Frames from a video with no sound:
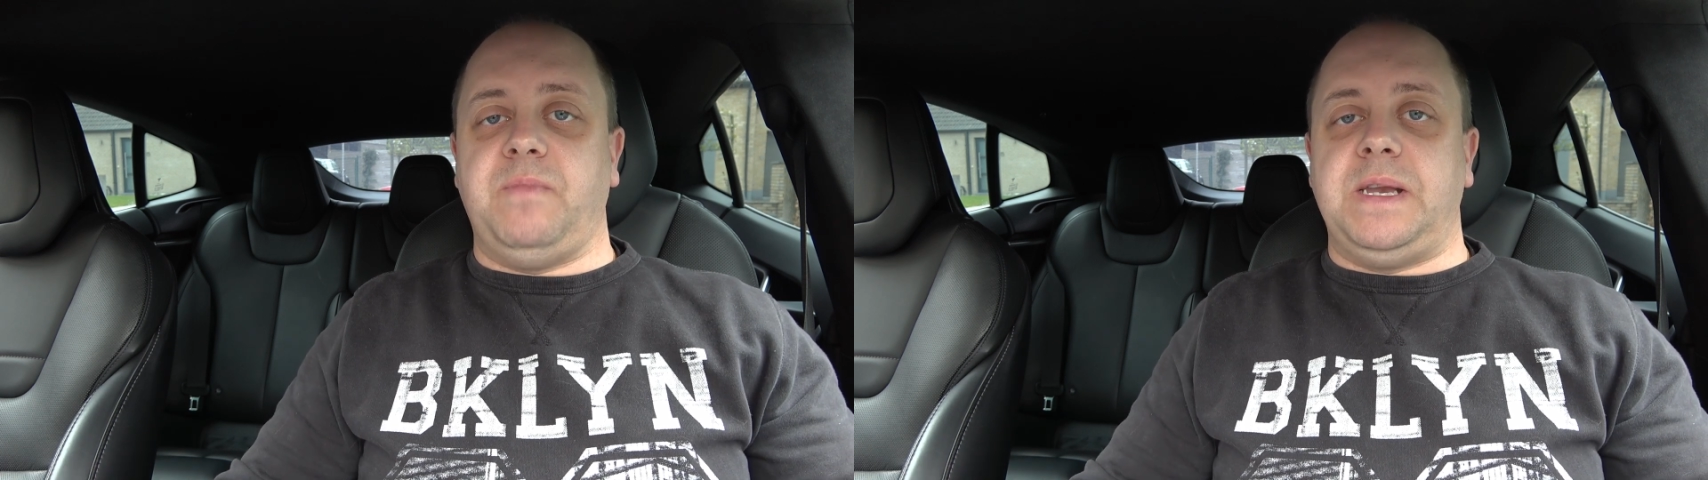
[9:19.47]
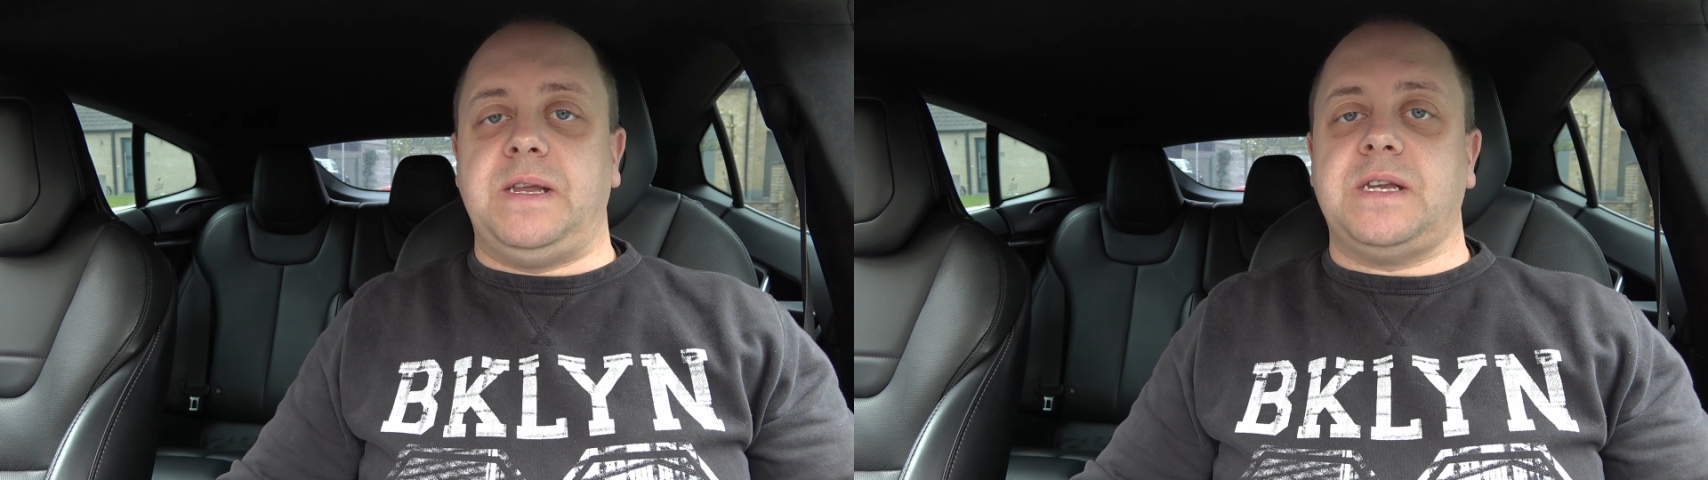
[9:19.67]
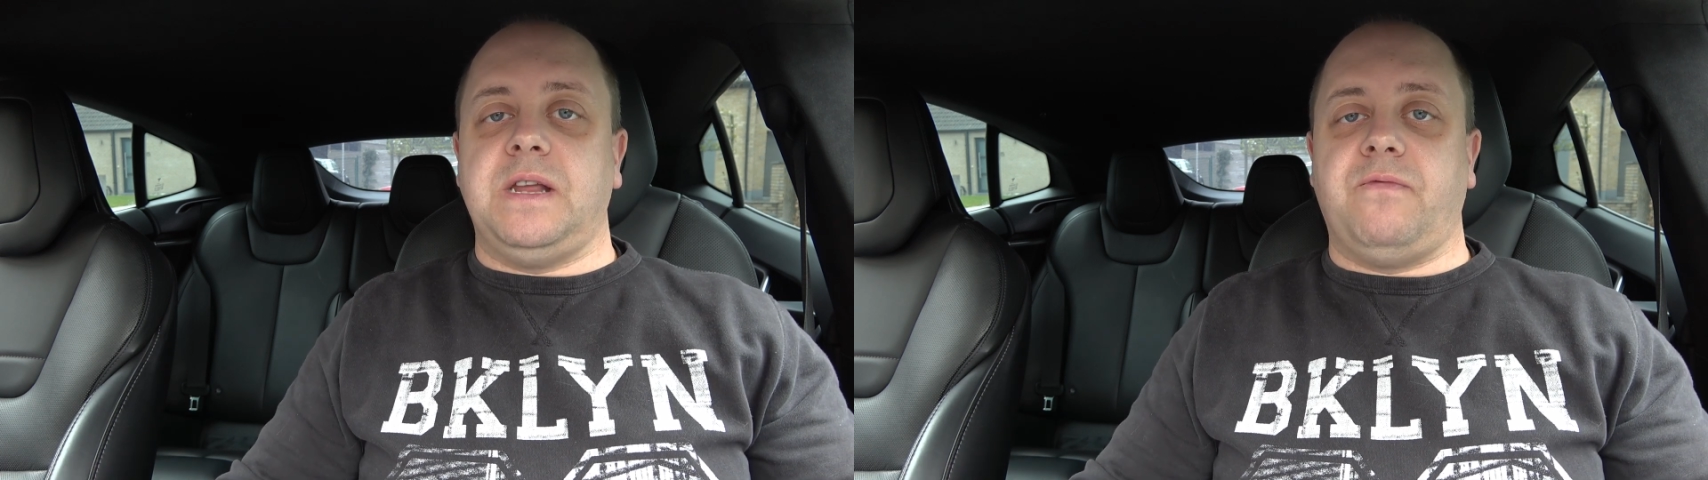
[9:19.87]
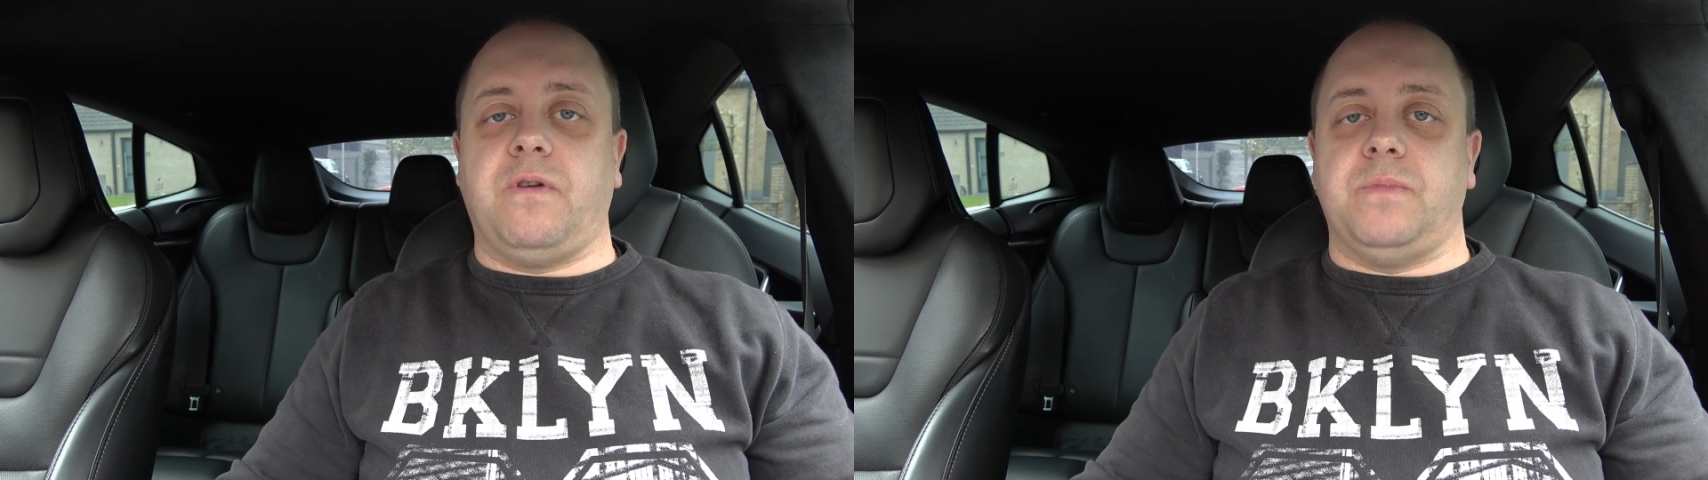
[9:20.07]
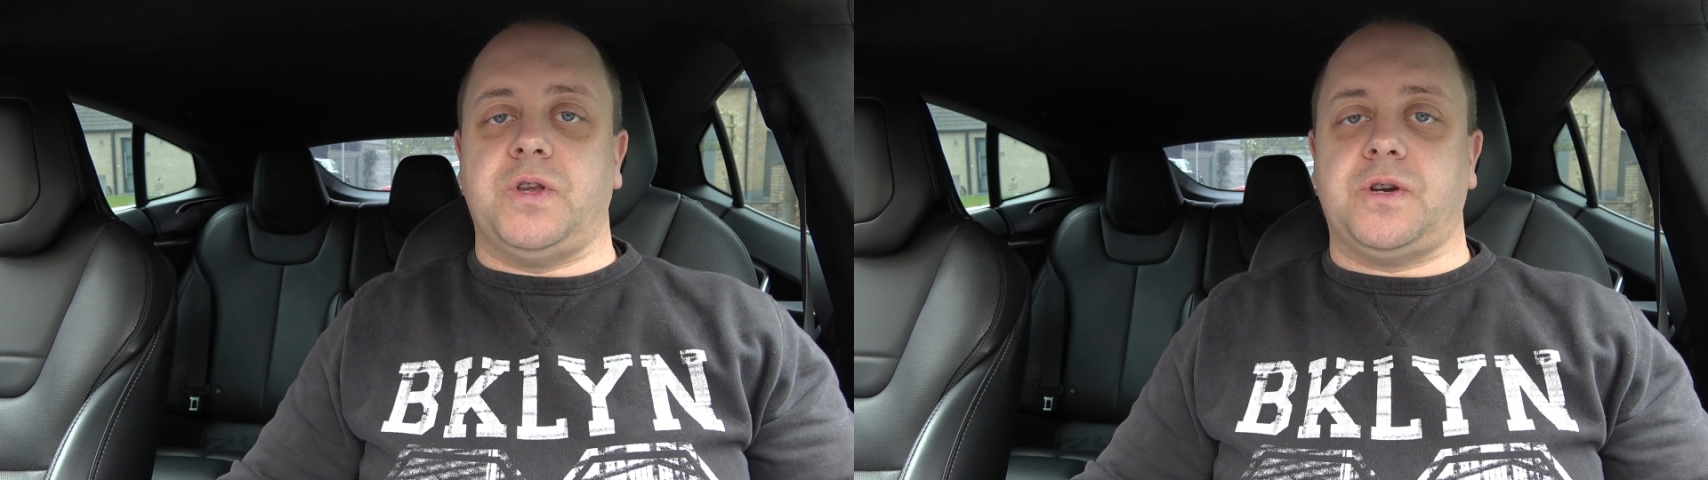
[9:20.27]
been testing
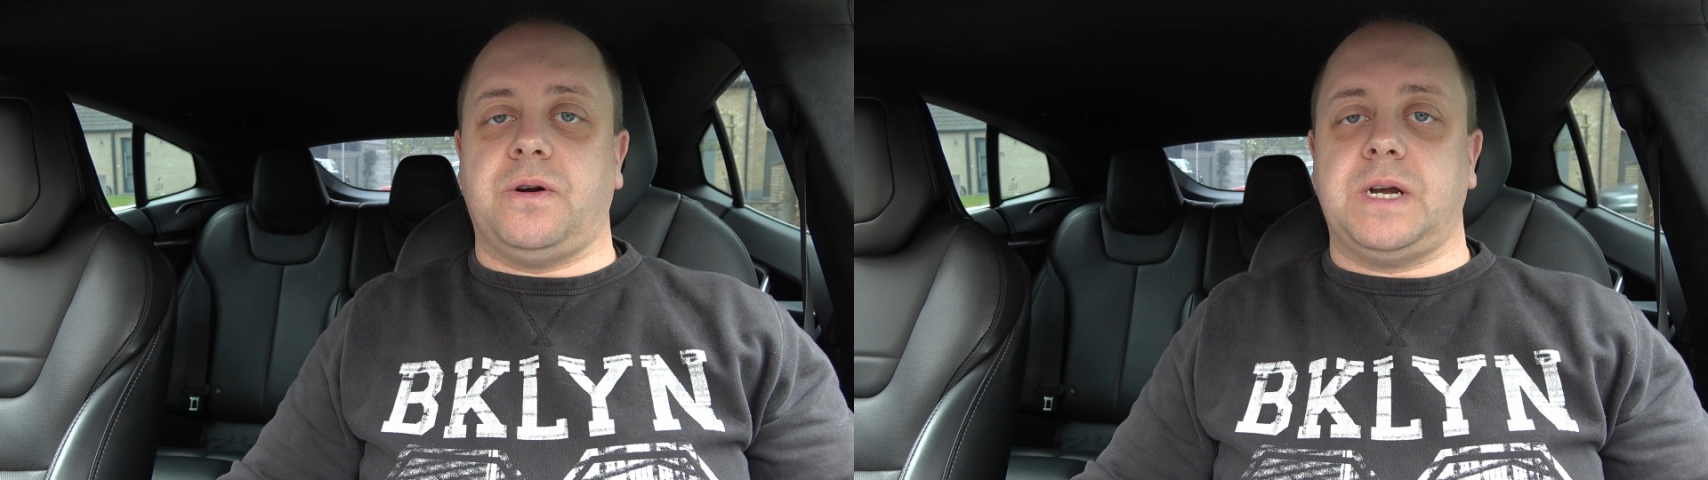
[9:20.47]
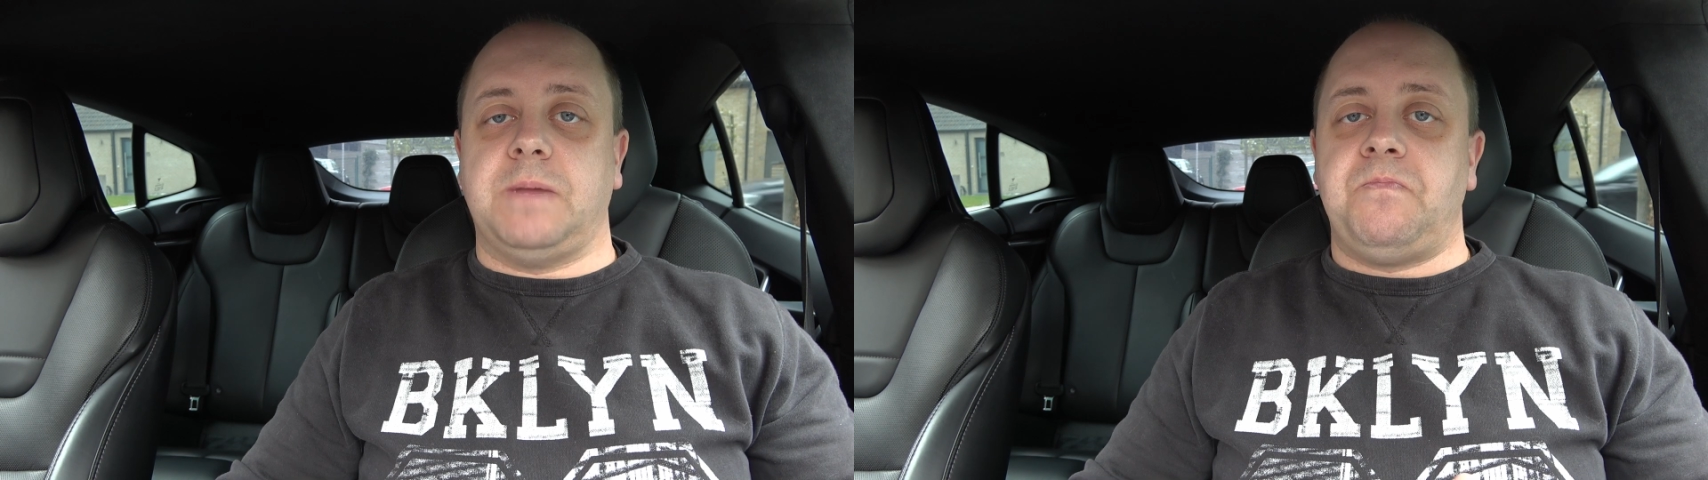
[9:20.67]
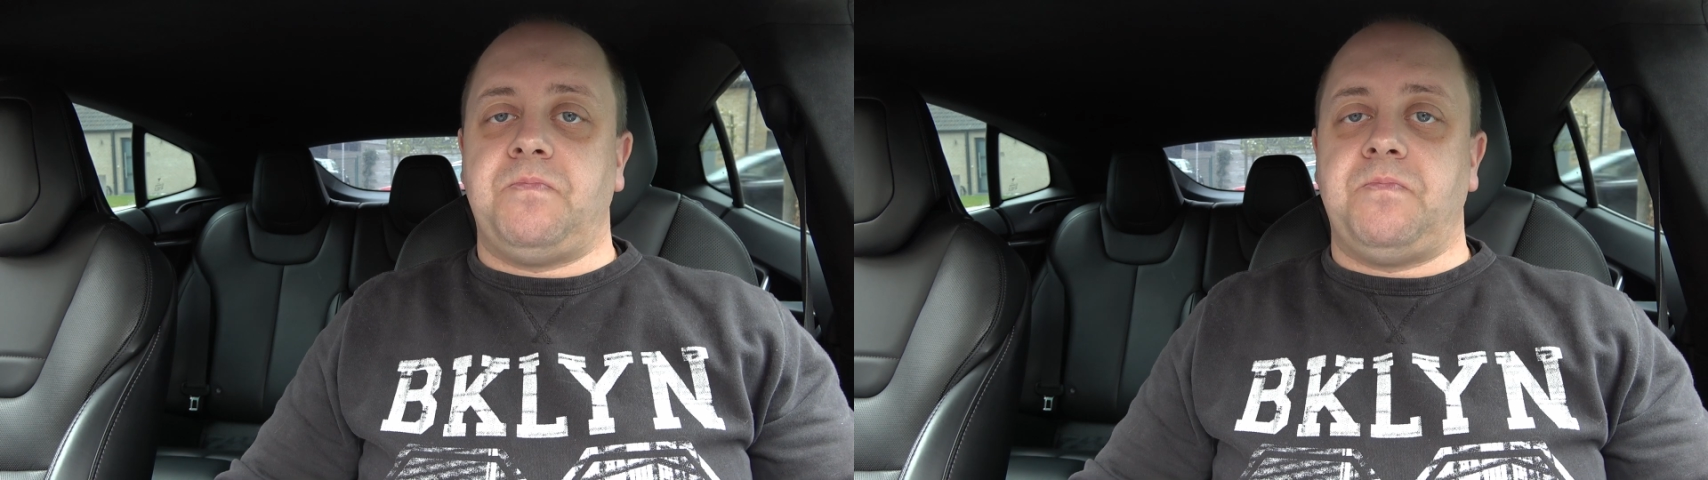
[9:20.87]
from the start,